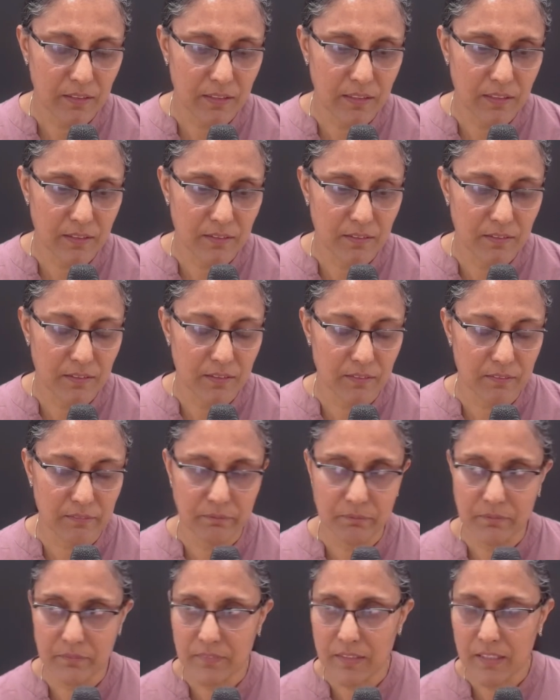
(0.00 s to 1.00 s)
the, the
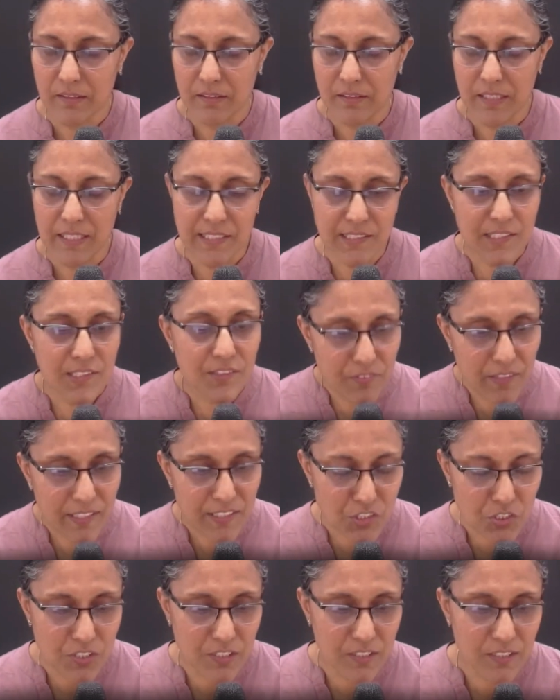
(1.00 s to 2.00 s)
um,
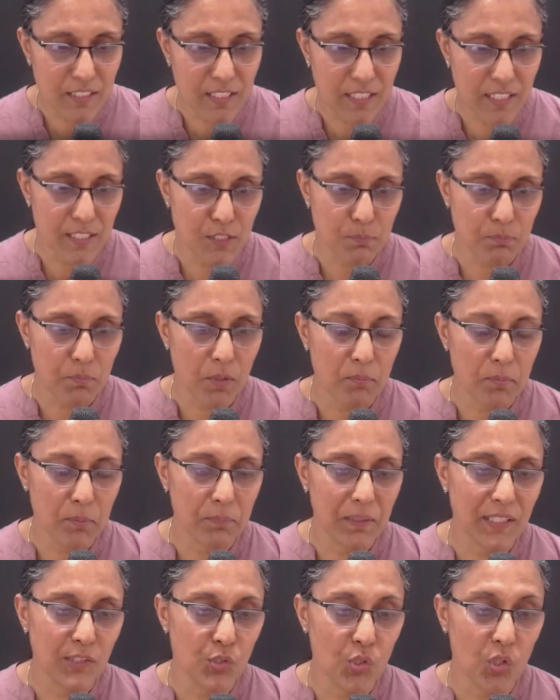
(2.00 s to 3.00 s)
intervention is
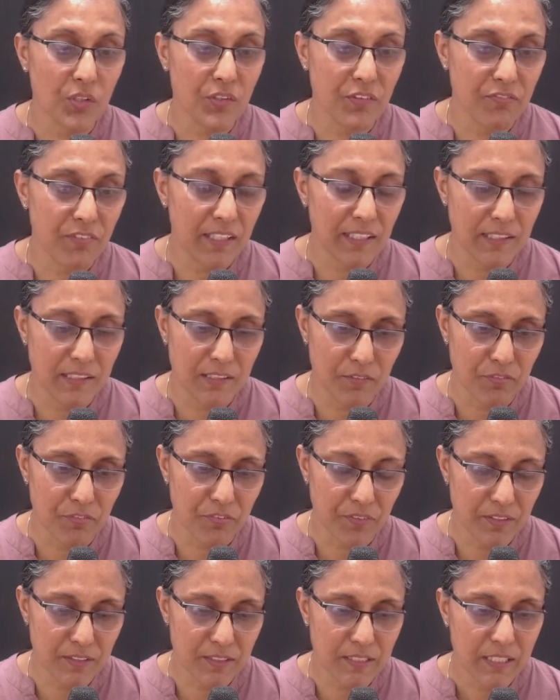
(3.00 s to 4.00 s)
probably not very
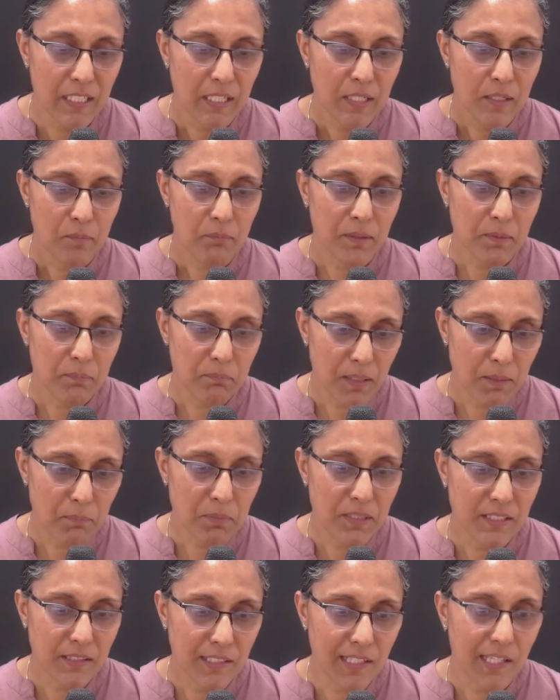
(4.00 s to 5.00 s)
different, but
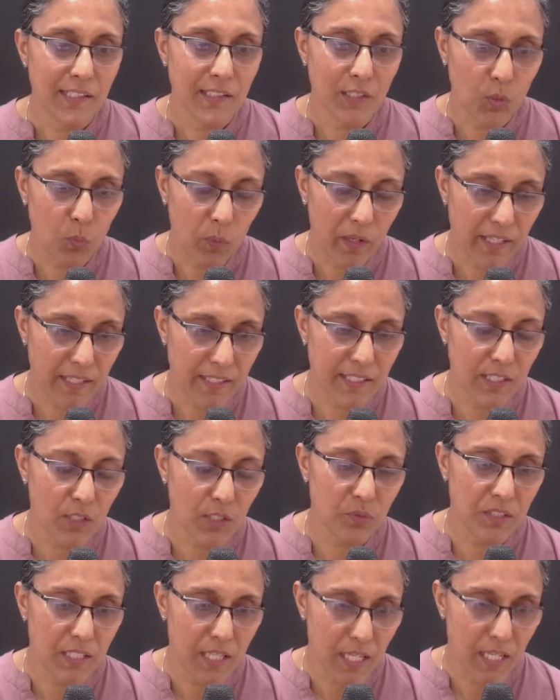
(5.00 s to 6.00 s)
maybe the inquiry
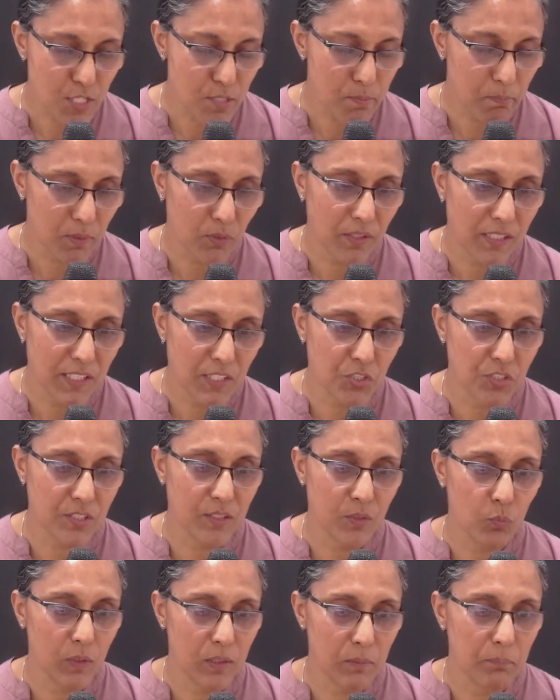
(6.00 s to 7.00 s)
or the
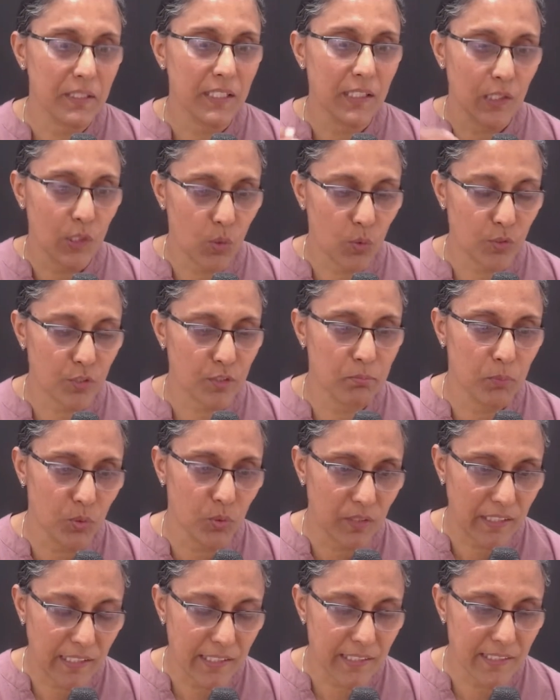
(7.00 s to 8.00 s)
exploration will be a lot
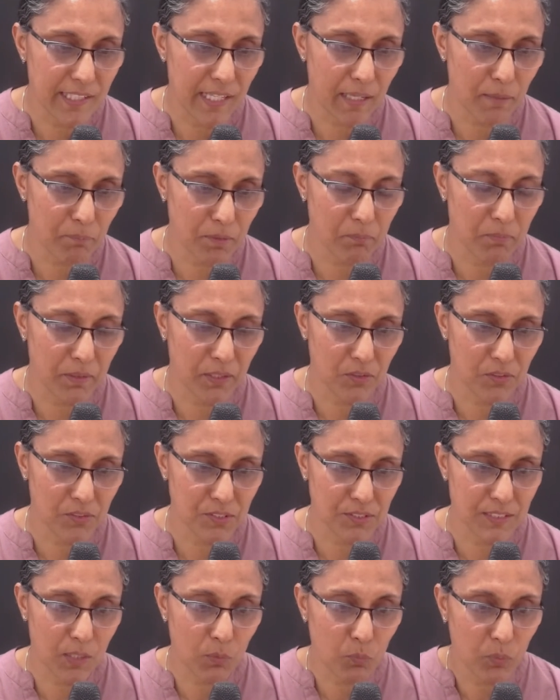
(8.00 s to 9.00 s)
more in-depth
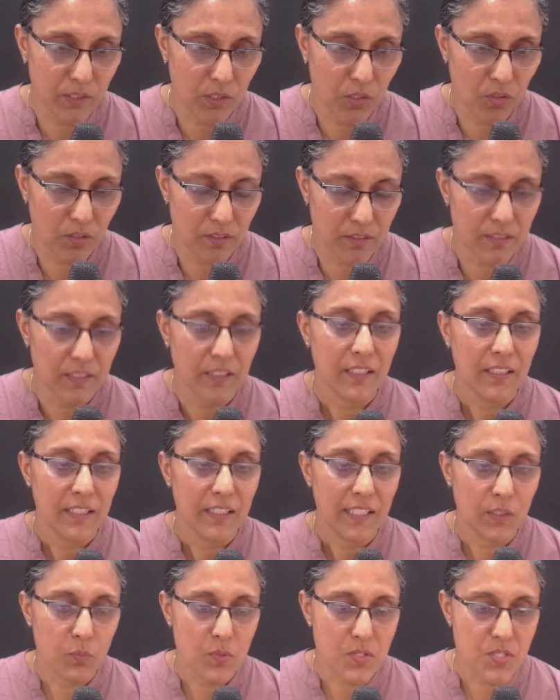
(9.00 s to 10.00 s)
because they were not,
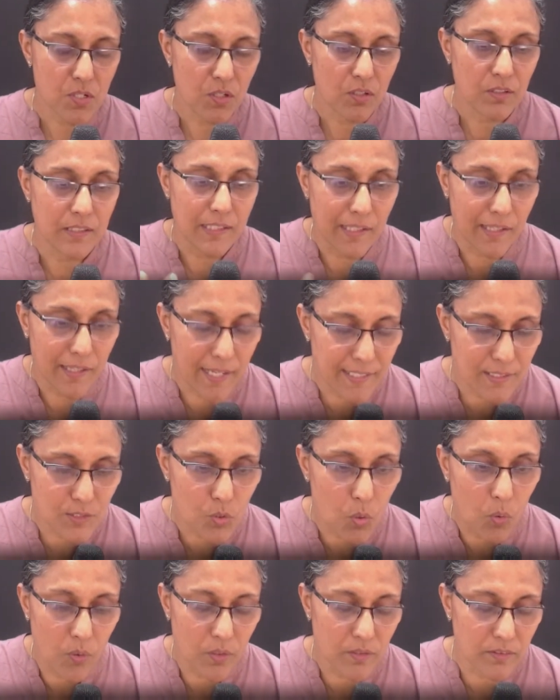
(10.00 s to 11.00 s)
it was not direct
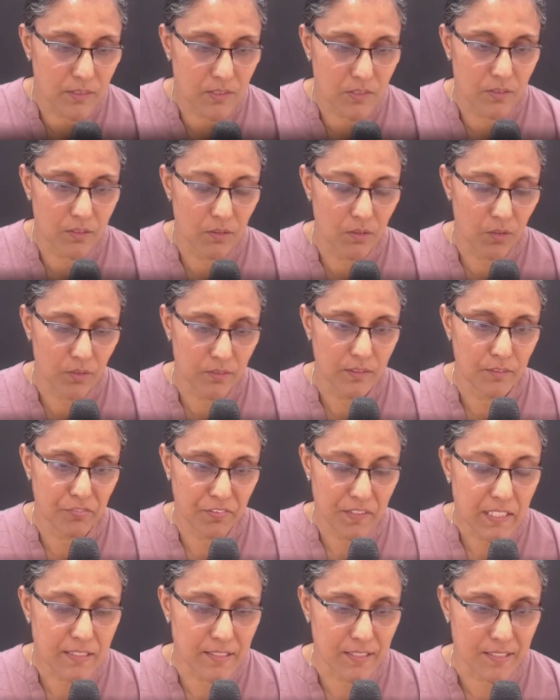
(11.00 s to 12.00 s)
on the, on the
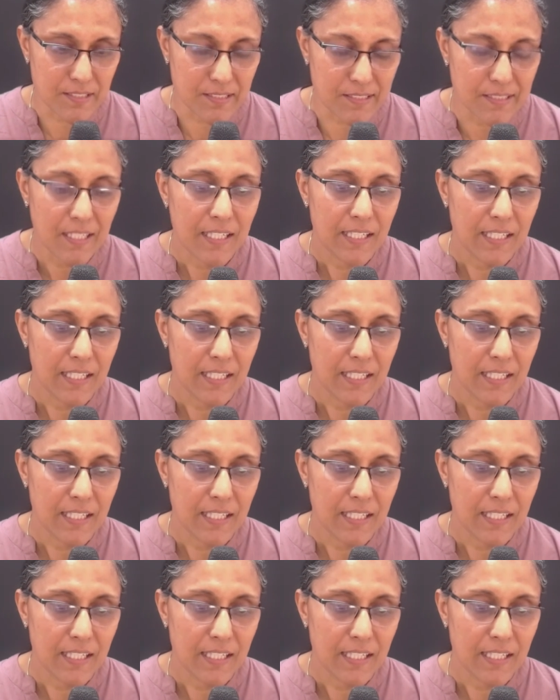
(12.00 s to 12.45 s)
fetus.